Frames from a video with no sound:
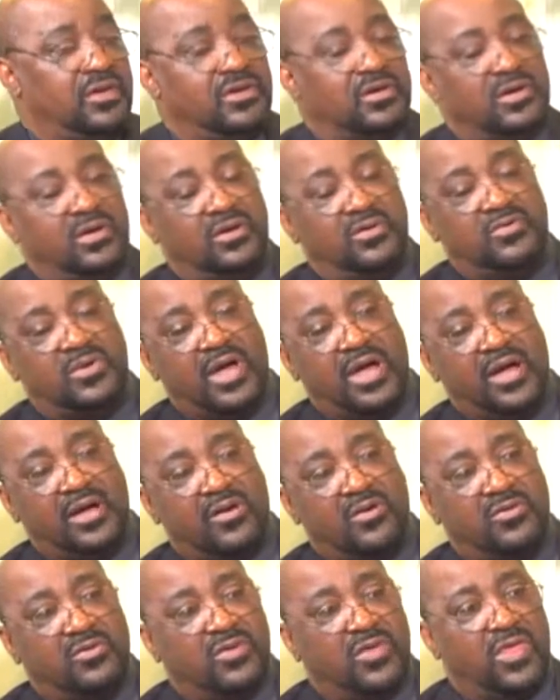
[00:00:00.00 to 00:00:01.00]
Oh
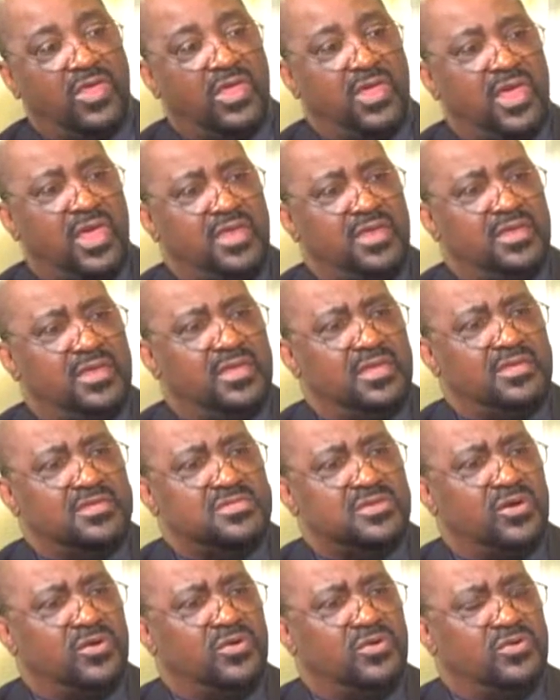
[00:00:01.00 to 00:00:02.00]
wow! And
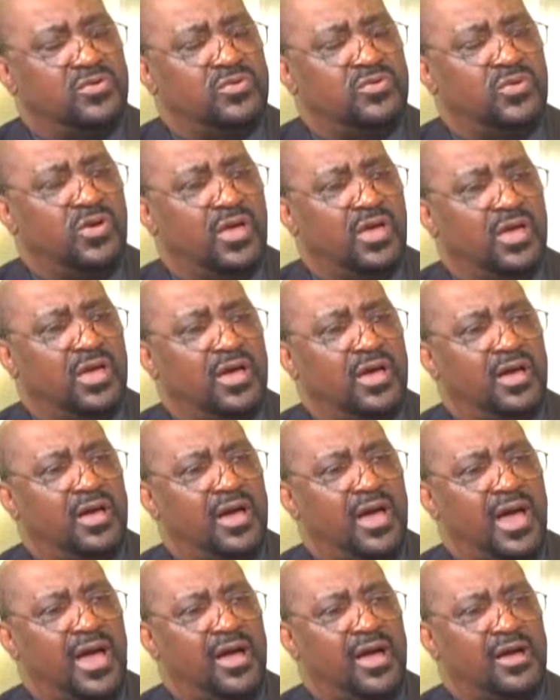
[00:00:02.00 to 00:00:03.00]
so,
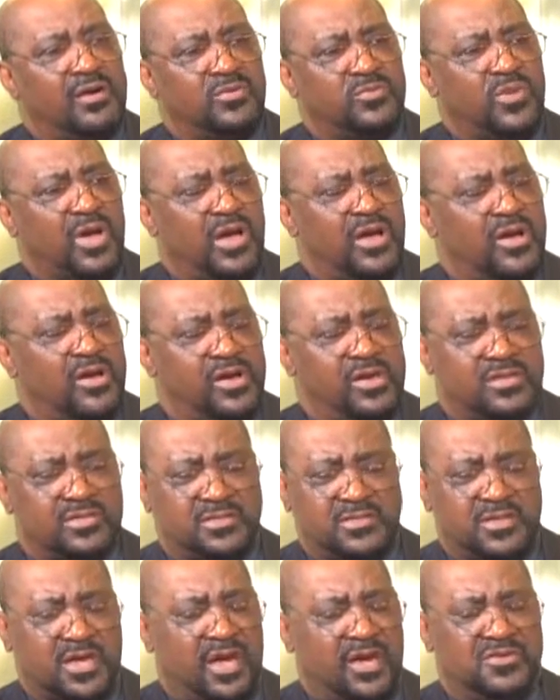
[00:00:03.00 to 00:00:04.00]

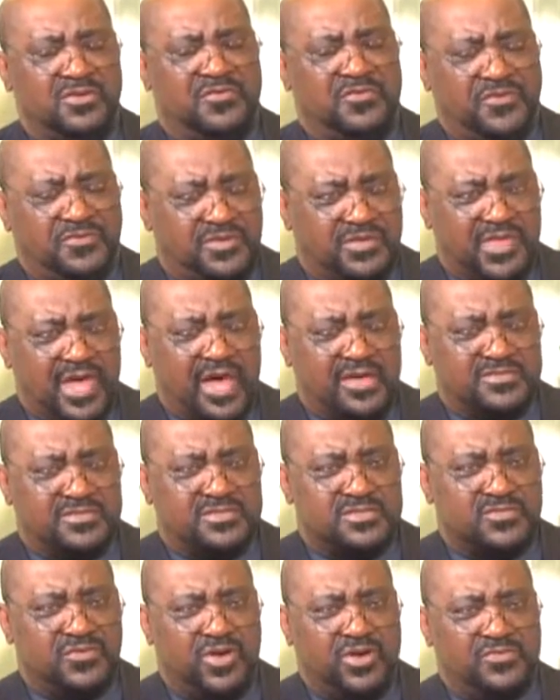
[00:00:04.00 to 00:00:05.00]
150,000
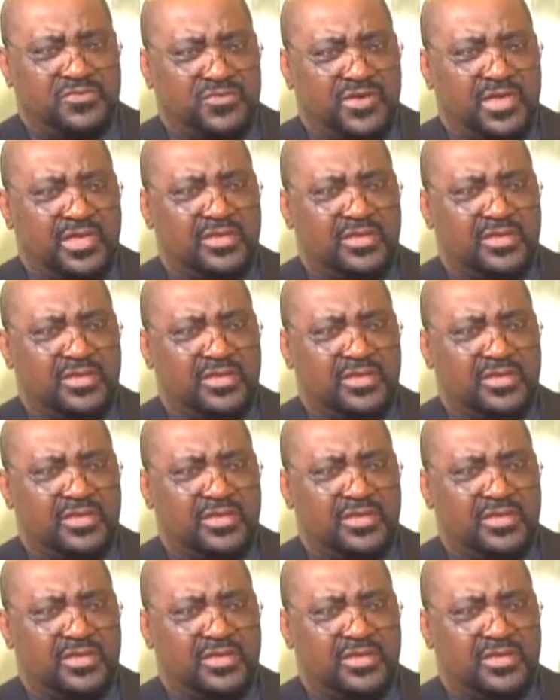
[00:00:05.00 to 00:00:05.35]
square feet.